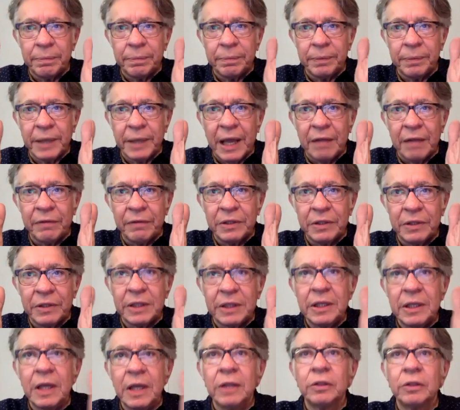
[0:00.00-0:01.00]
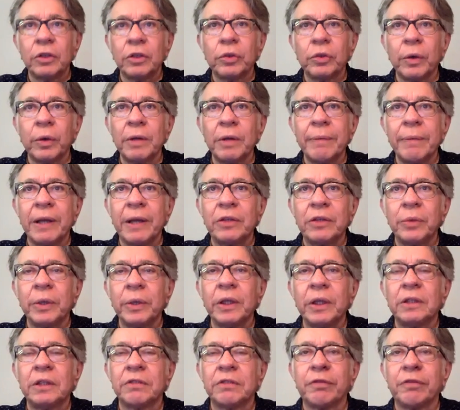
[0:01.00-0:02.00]
canvases to 20 by 20
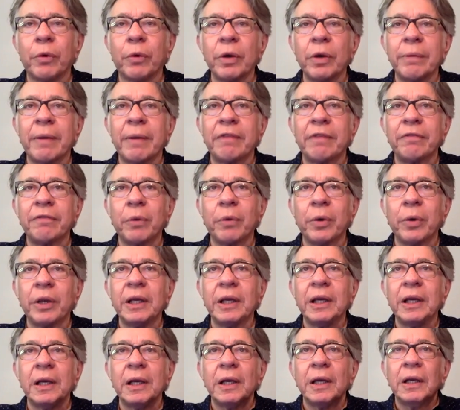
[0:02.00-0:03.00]
to 40 by 40